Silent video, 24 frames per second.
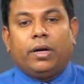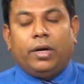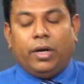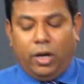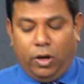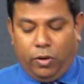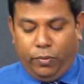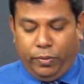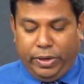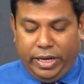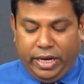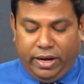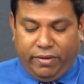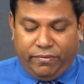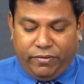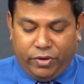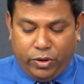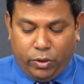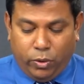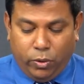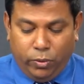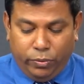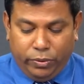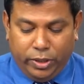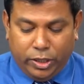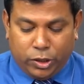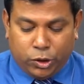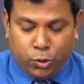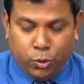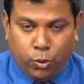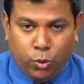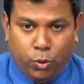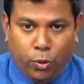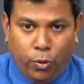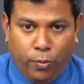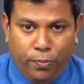Now we have drawn the
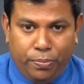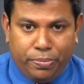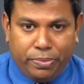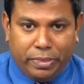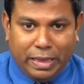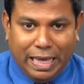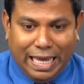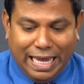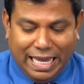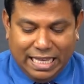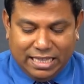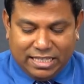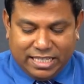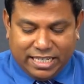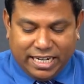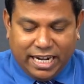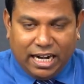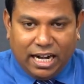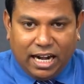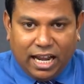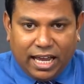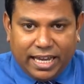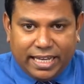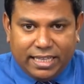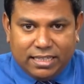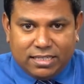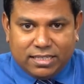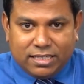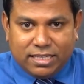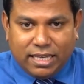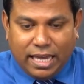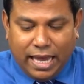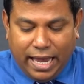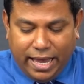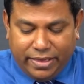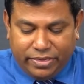two incident lines
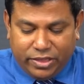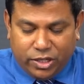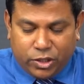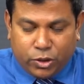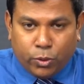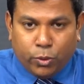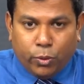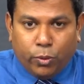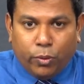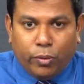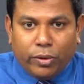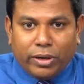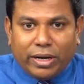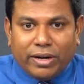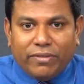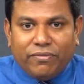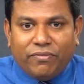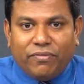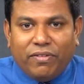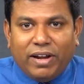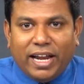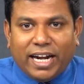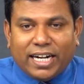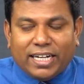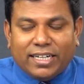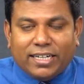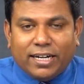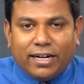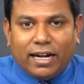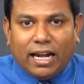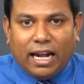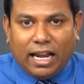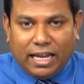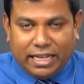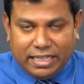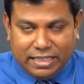and the two
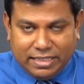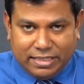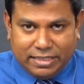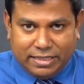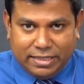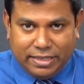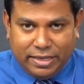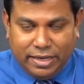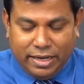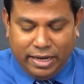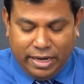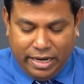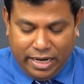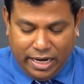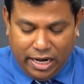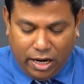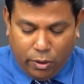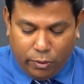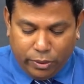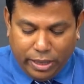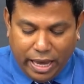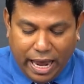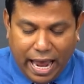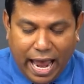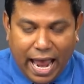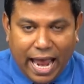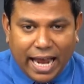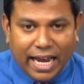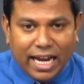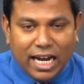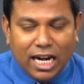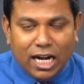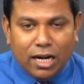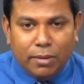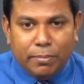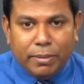reflected lines. Now the
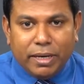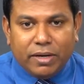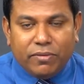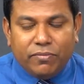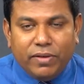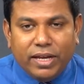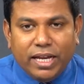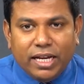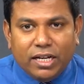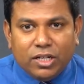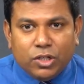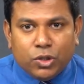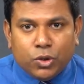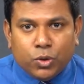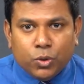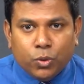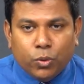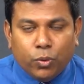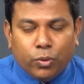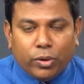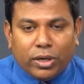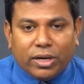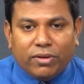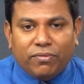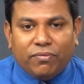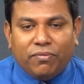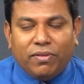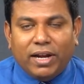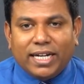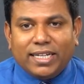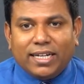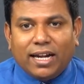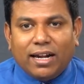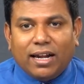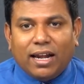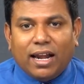angle between two
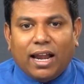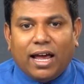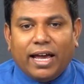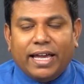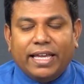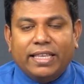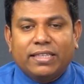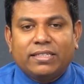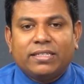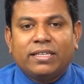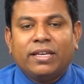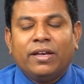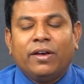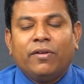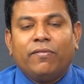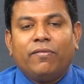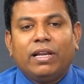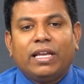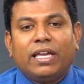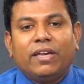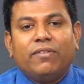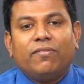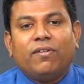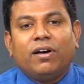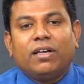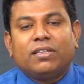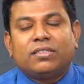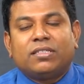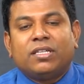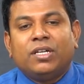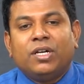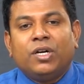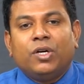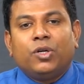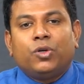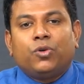reflected lines will give us
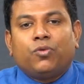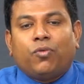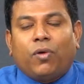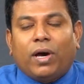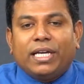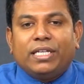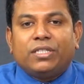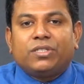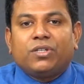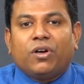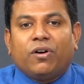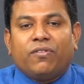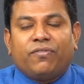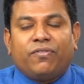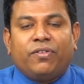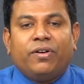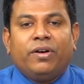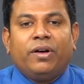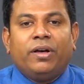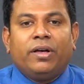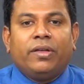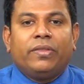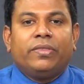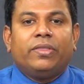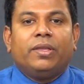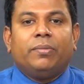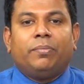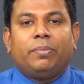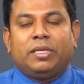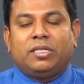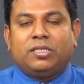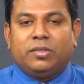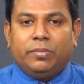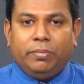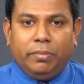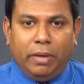twice of the
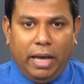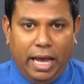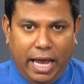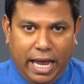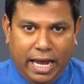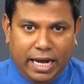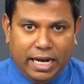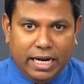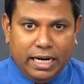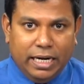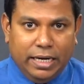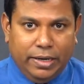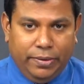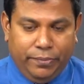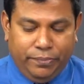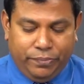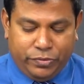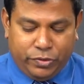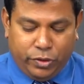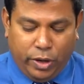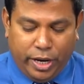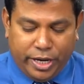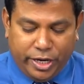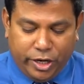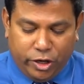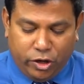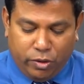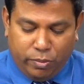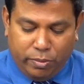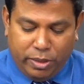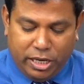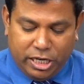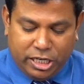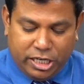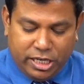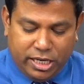prism angle. So I need to
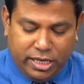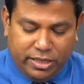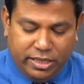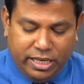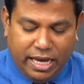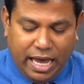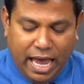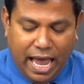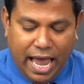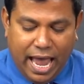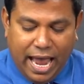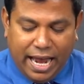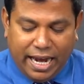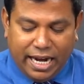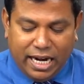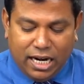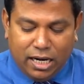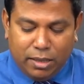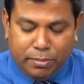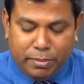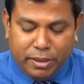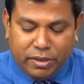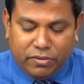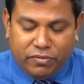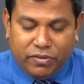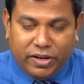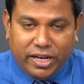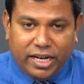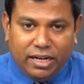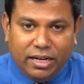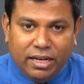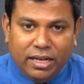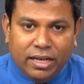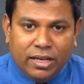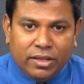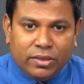measure the angle
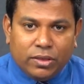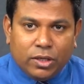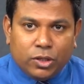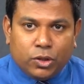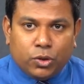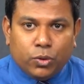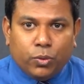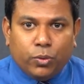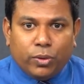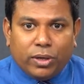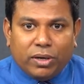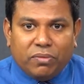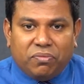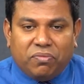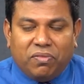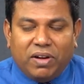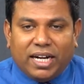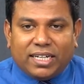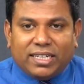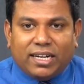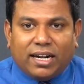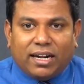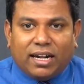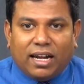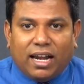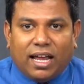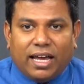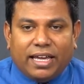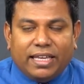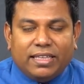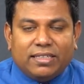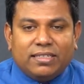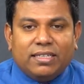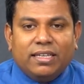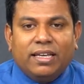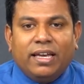between the two reflected
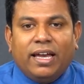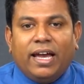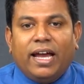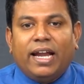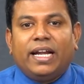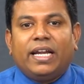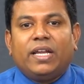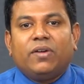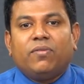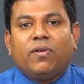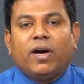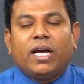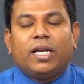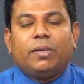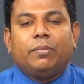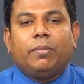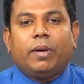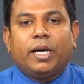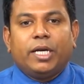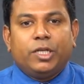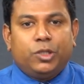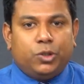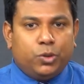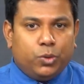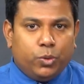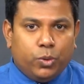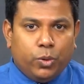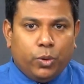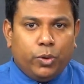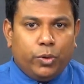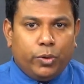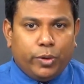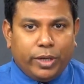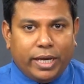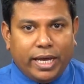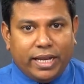lines and divide by 2
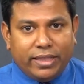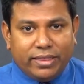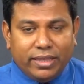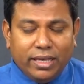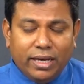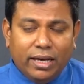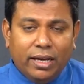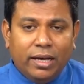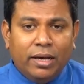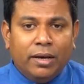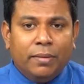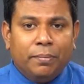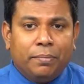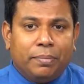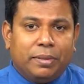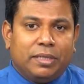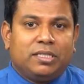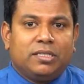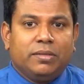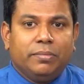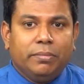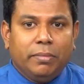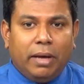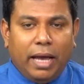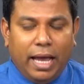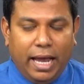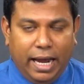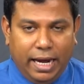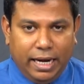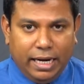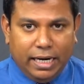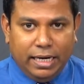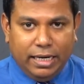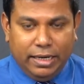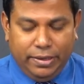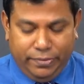to get the prism
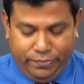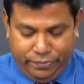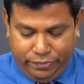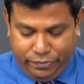angle.